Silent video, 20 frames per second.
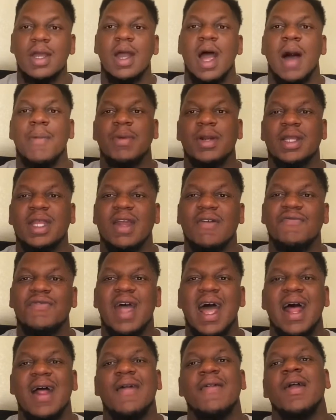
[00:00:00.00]
I'm going to give
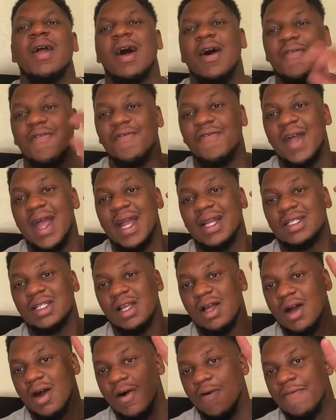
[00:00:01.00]
that effect
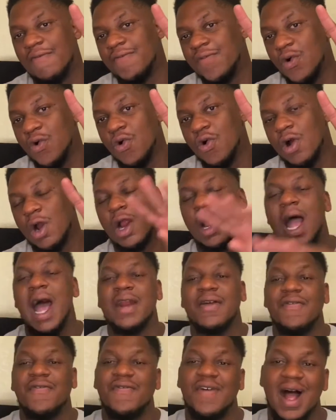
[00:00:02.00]
a 4 out
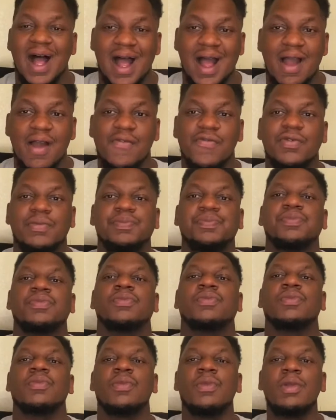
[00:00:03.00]
of 5
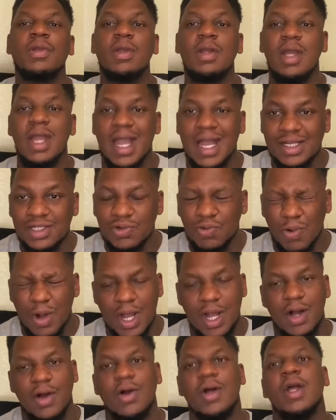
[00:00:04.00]
as
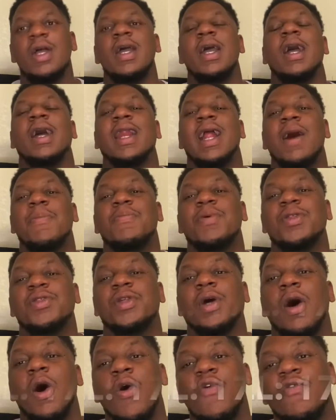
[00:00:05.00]
well. And I'll put the
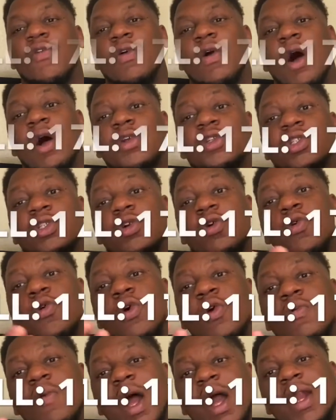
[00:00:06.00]
overall score
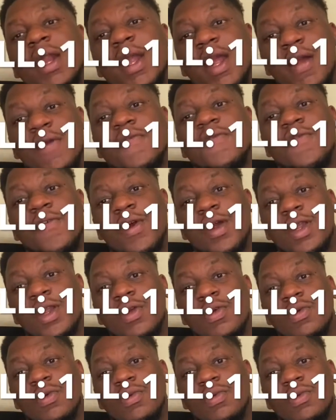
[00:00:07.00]
right here for you.